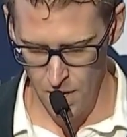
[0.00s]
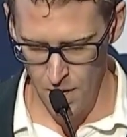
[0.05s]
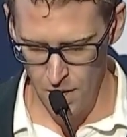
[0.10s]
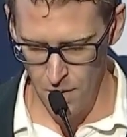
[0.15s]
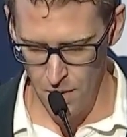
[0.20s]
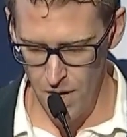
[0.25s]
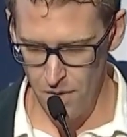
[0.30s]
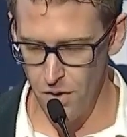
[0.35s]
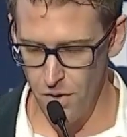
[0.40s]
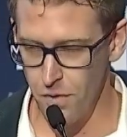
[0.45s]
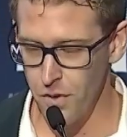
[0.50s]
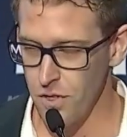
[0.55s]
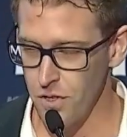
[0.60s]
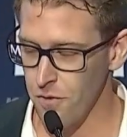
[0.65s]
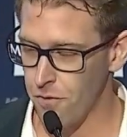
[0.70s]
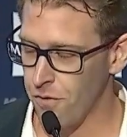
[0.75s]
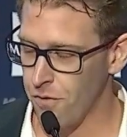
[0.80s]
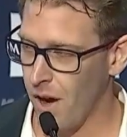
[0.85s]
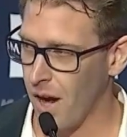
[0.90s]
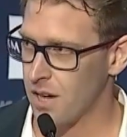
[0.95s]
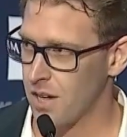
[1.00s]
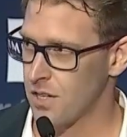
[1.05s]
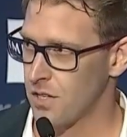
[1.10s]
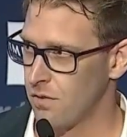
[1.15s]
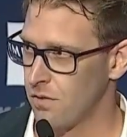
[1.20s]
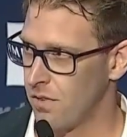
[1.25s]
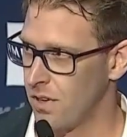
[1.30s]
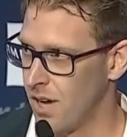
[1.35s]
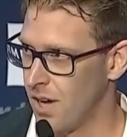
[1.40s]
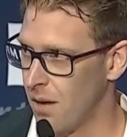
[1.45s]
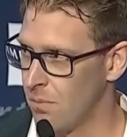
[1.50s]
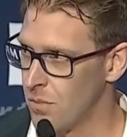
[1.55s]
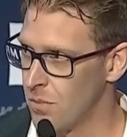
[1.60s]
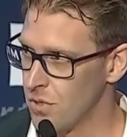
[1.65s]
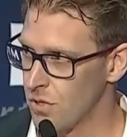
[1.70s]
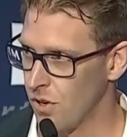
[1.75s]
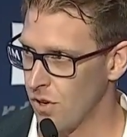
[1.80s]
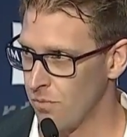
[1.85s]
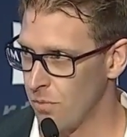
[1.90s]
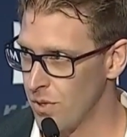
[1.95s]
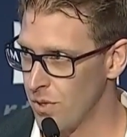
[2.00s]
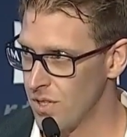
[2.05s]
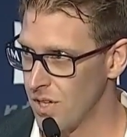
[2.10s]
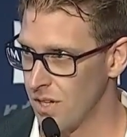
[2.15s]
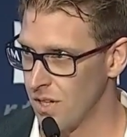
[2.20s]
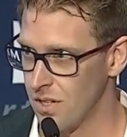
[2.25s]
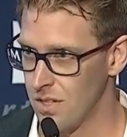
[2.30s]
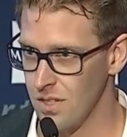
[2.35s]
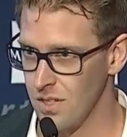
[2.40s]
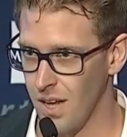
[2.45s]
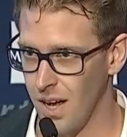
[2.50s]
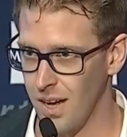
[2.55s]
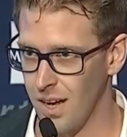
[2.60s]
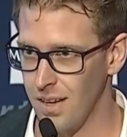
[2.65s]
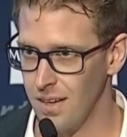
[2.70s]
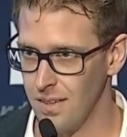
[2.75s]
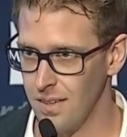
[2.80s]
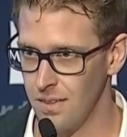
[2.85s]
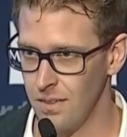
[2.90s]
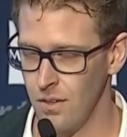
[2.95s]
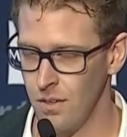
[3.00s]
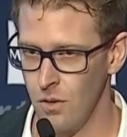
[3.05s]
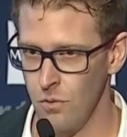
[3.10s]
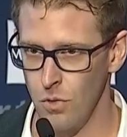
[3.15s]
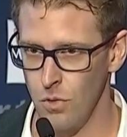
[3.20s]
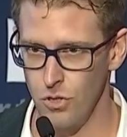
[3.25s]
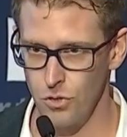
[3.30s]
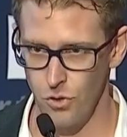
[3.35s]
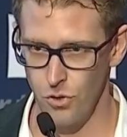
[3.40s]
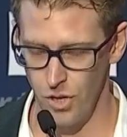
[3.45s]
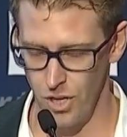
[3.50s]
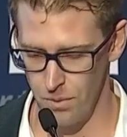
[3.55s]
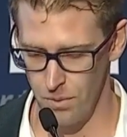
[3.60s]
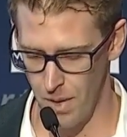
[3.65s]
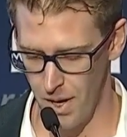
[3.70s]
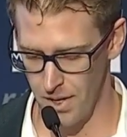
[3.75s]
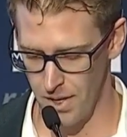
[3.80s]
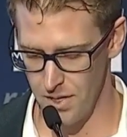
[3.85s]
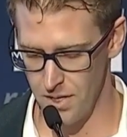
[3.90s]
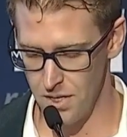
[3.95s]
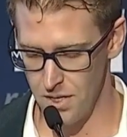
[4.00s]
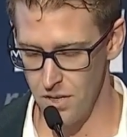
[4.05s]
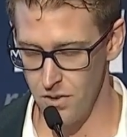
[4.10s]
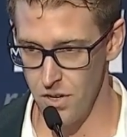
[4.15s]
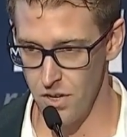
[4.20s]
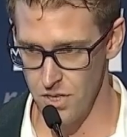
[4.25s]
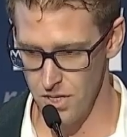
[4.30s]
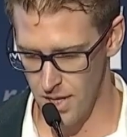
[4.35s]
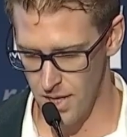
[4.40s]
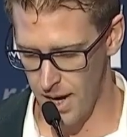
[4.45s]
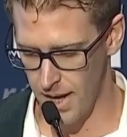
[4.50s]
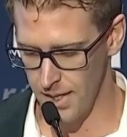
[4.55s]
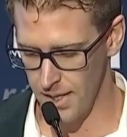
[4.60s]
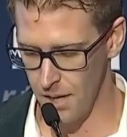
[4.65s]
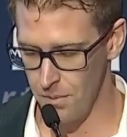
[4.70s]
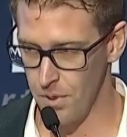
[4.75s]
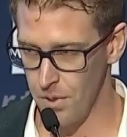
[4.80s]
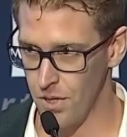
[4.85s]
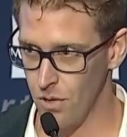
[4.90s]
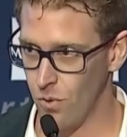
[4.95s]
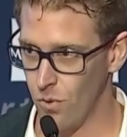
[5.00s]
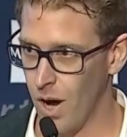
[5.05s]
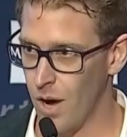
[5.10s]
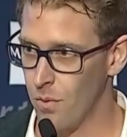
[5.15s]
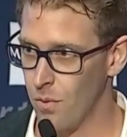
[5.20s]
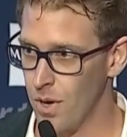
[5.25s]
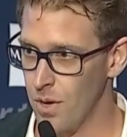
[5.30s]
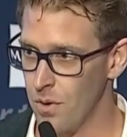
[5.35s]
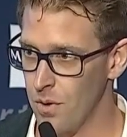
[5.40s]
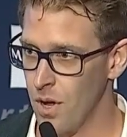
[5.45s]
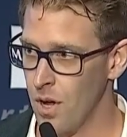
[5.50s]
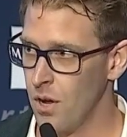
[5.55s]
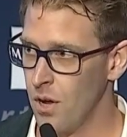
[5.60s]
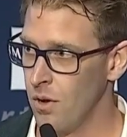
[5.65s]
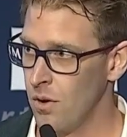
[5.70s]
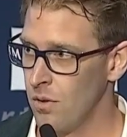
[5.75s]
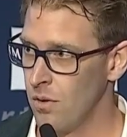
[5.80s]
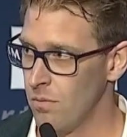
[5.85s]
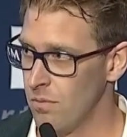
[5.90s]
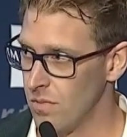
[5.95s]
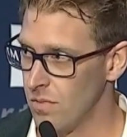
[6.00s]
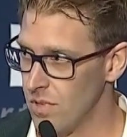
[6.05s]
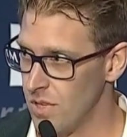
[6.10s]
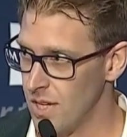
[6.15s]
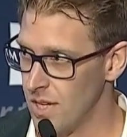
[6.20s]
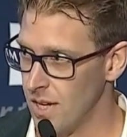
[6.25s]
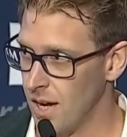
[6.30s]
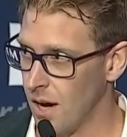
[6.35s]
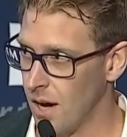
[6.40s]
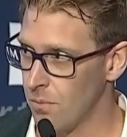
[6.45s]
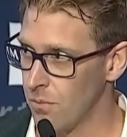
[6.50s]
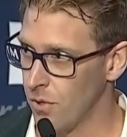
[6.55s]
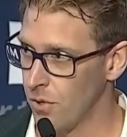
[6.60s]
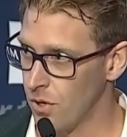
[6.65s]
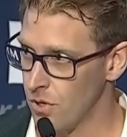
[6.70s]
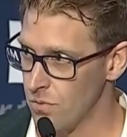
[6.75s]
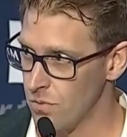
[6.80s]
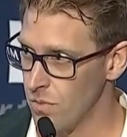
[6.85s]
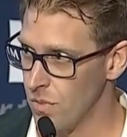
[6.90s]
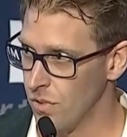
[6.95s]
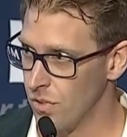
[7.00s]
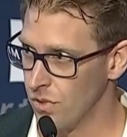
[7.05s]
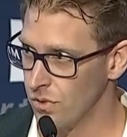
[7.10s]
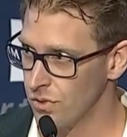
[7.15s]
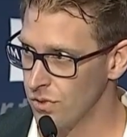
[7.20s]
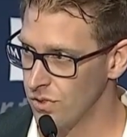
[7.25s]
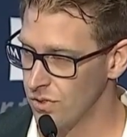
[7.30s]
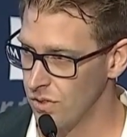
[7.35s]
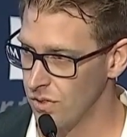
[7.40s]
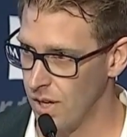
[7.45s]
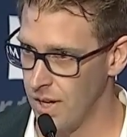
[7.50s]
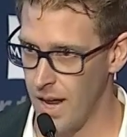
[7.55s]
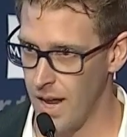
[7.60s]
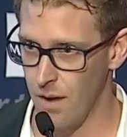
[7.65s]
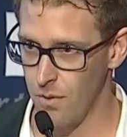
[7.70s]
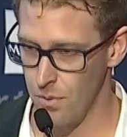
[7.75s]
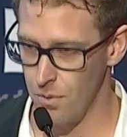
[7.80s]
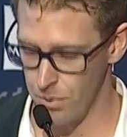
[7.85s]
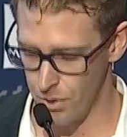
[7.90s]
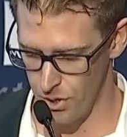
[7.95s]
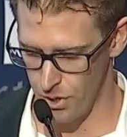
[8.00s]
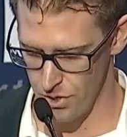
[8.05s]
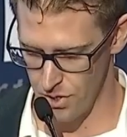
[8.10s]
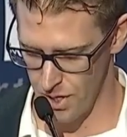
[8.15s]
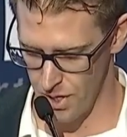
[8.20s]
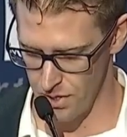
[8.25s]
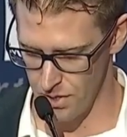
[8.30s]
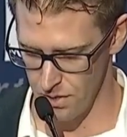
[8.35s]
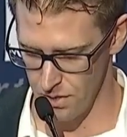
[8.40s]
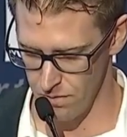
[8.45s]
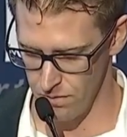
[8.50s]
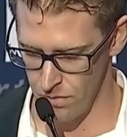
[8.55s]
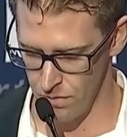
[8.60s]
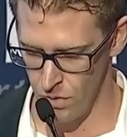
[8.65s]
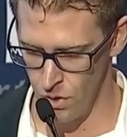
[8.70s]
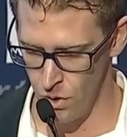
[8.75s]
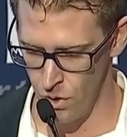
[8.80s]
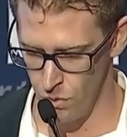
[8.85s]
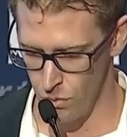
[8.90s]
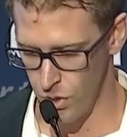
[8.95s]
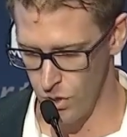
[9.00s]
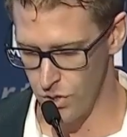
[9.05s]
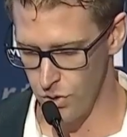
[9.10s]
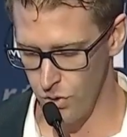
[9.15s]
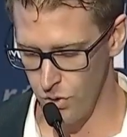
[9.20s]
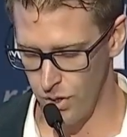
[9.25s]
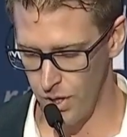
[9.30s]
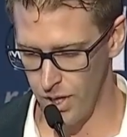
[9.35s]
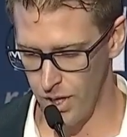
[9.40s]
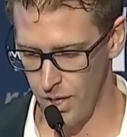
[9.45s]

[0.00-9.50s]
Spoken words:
Even if it's a fraction of the numbers that I've presented today, we're talking about a serious scale up in the way we dig up those minerals and how we process them. We're talking